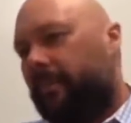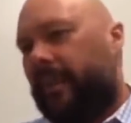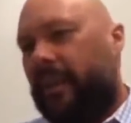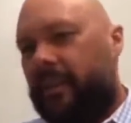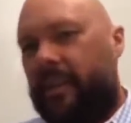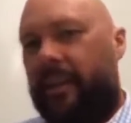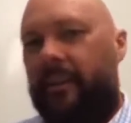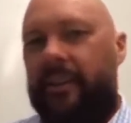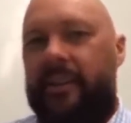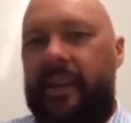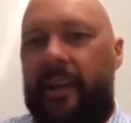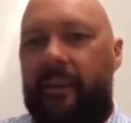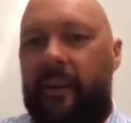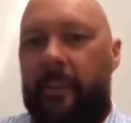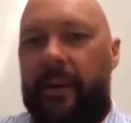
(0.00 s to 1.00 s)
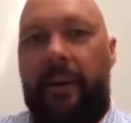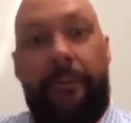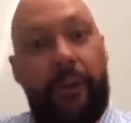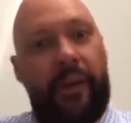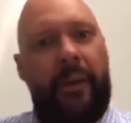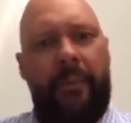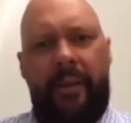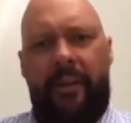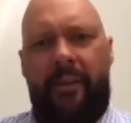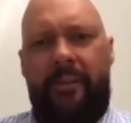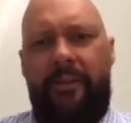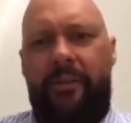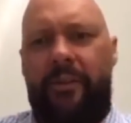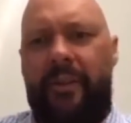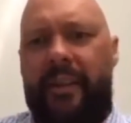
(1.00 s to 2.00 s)
et cetera, et cetera. But if you're coming
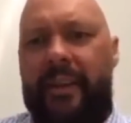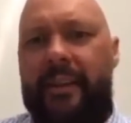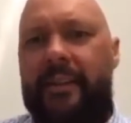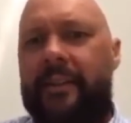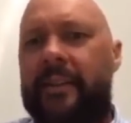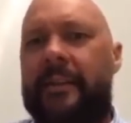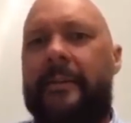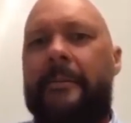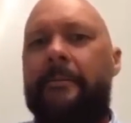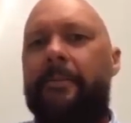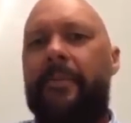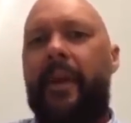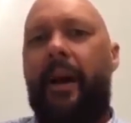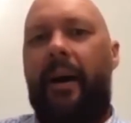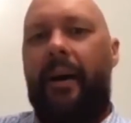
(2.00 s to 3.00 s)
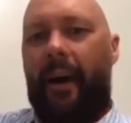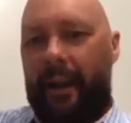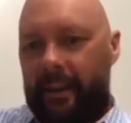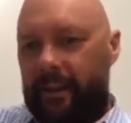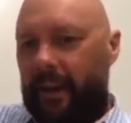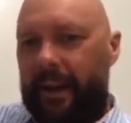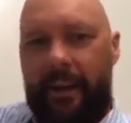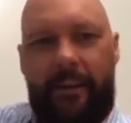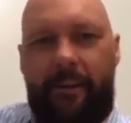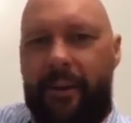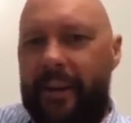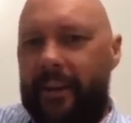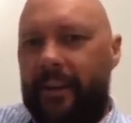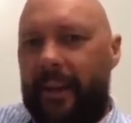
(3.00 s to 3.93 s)
along new to this, I agree.